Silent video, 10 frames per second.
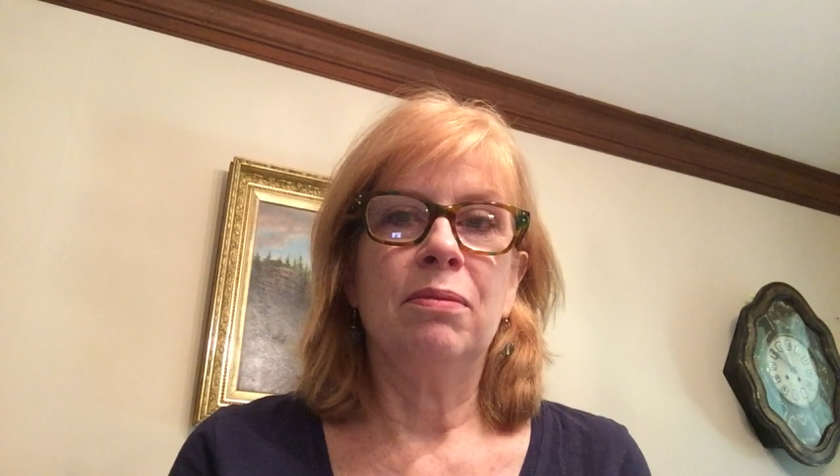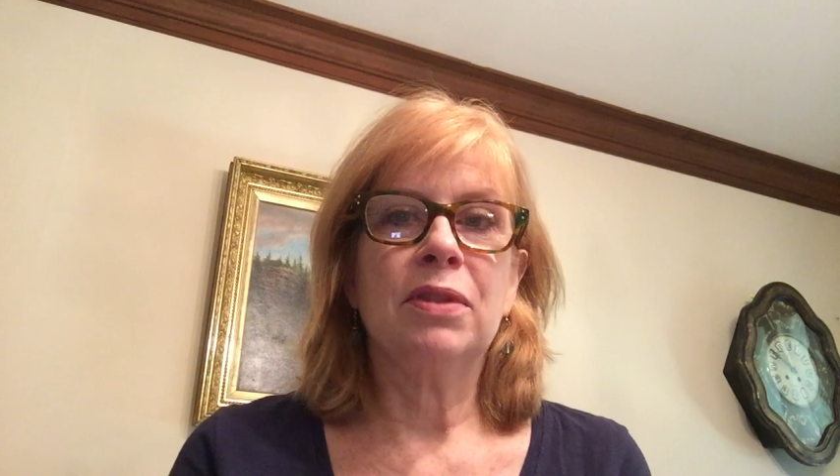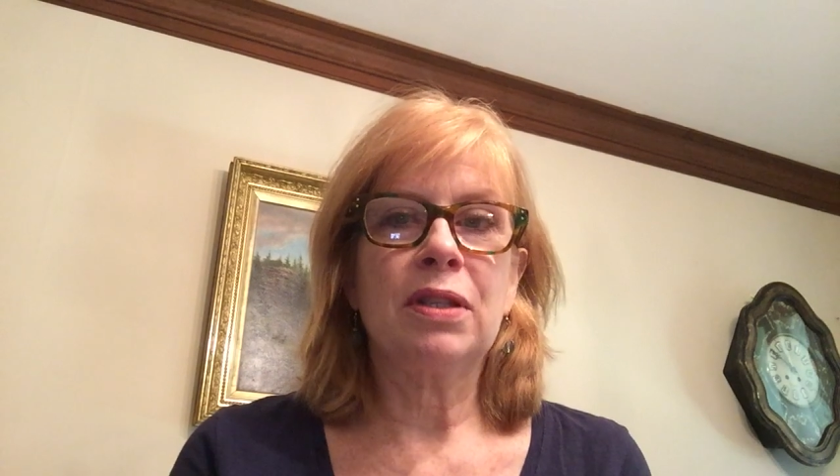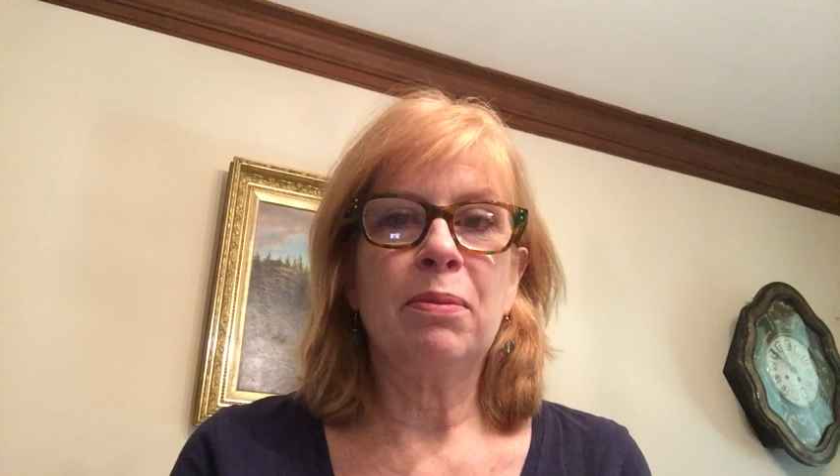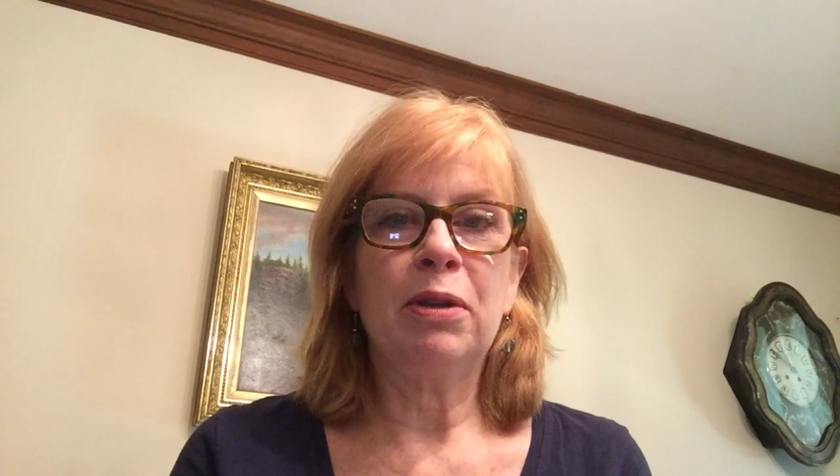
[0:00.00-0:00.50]

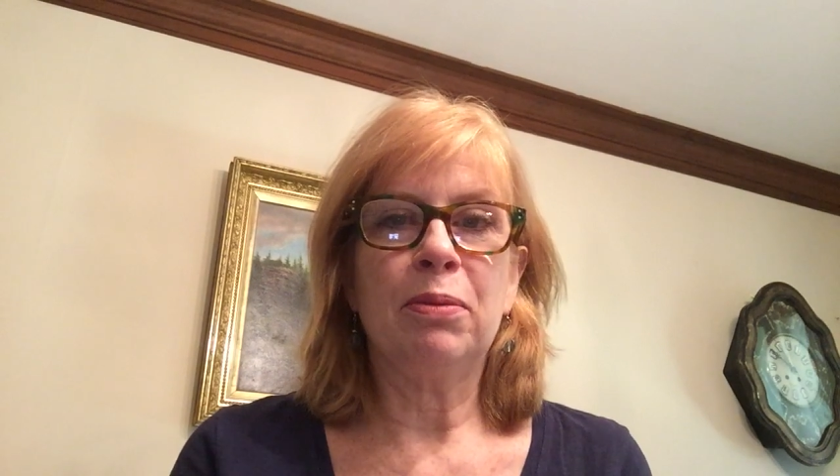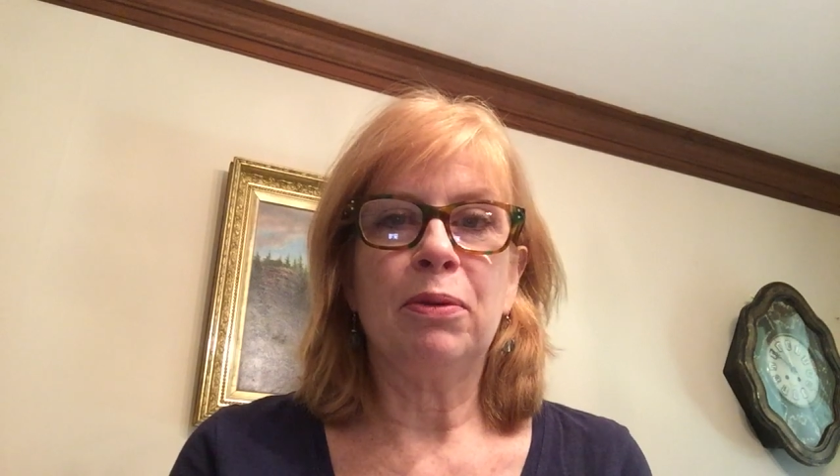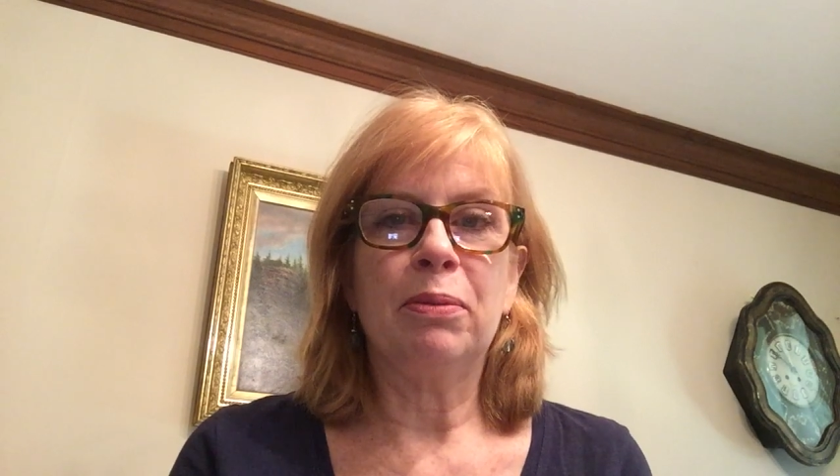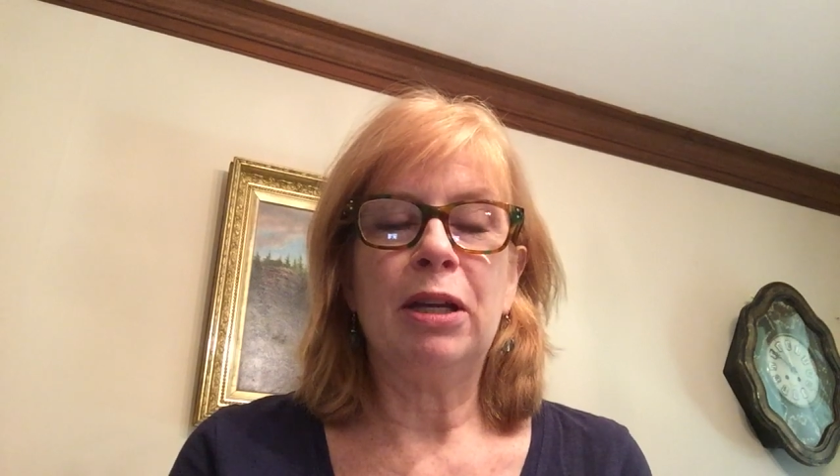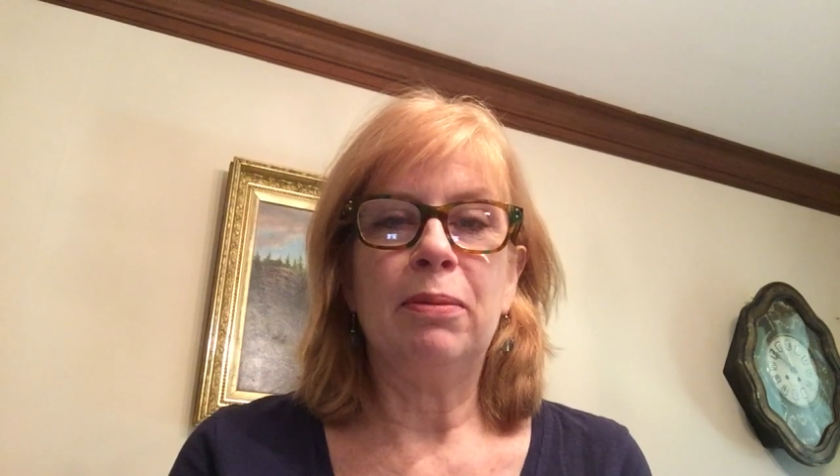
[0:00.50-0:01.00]
Some
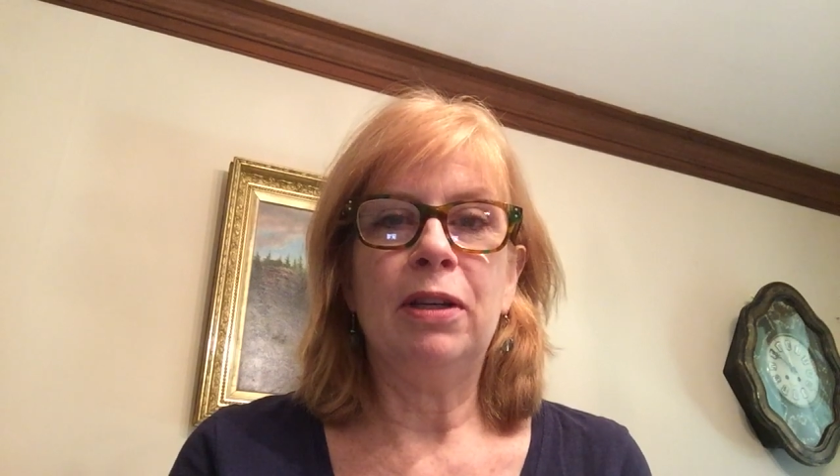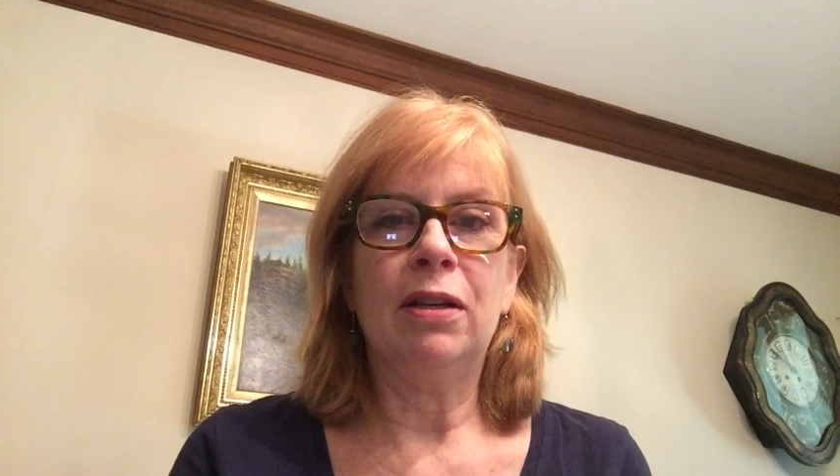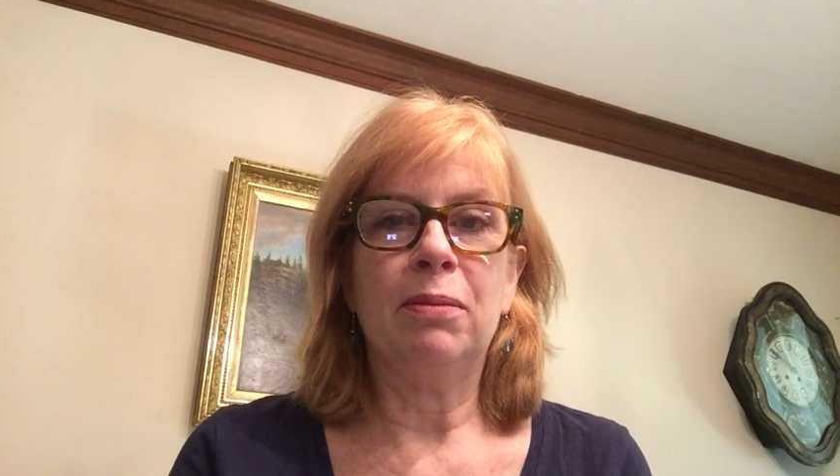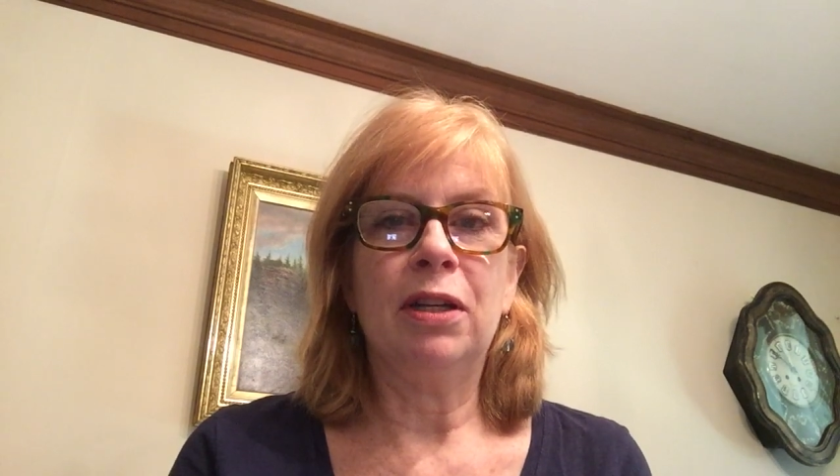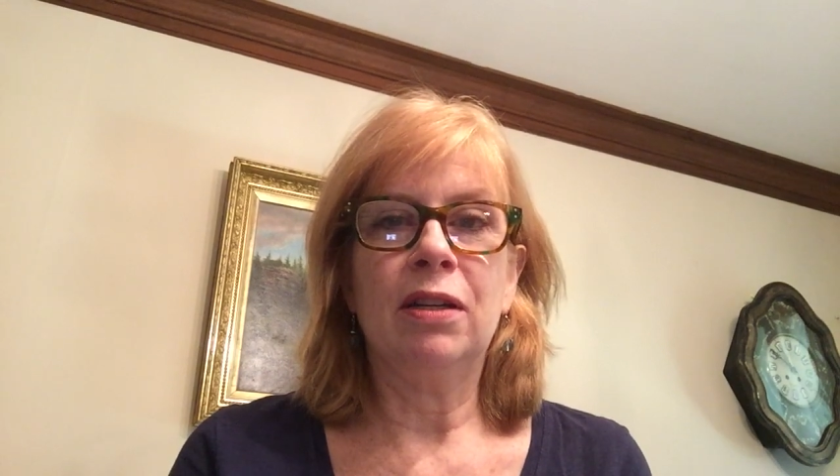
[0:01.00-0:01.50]
people maybe.
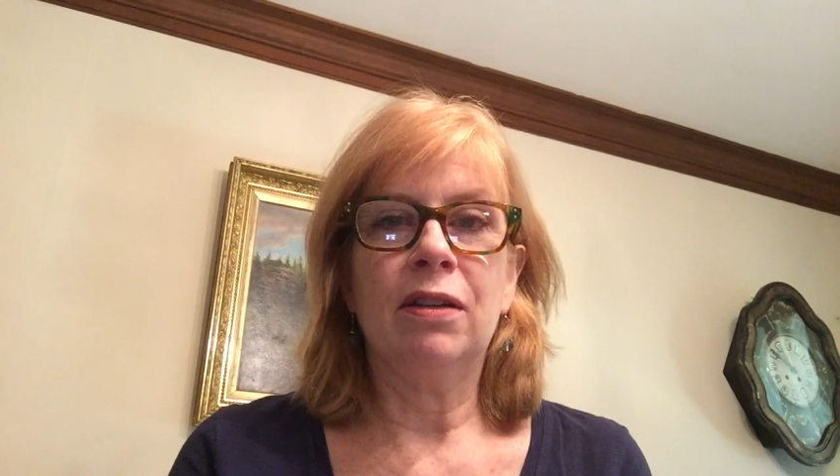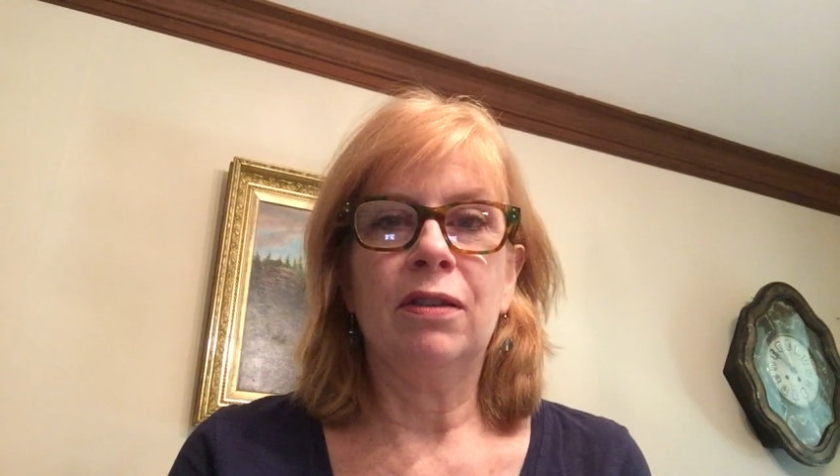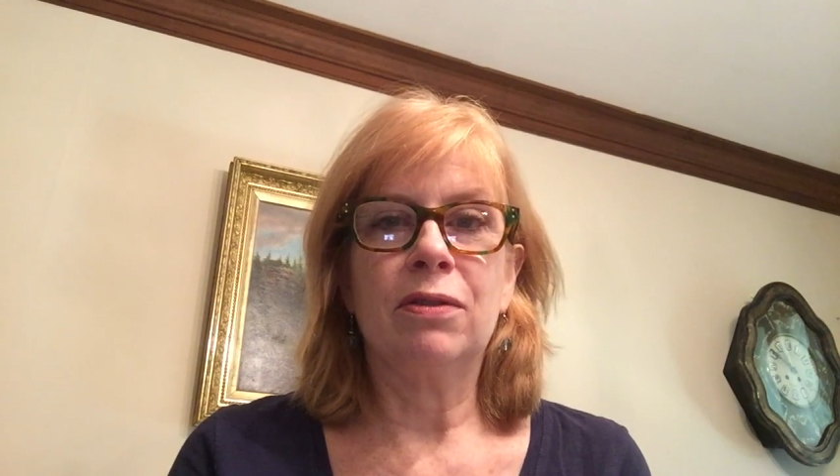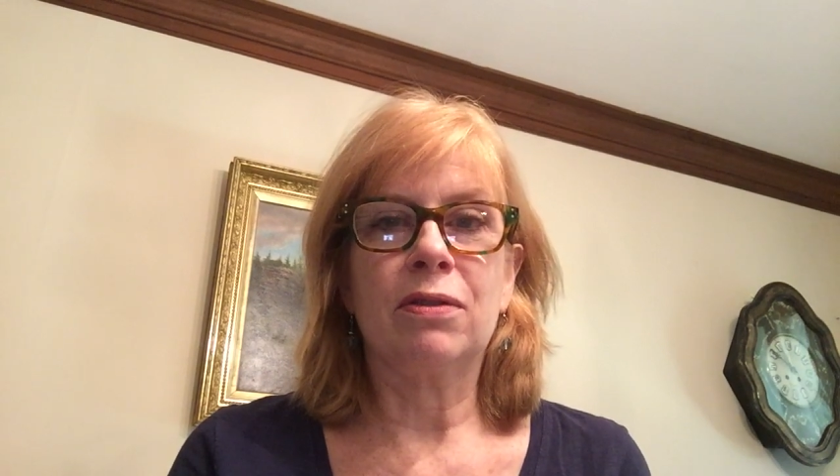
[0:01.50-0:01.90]
There's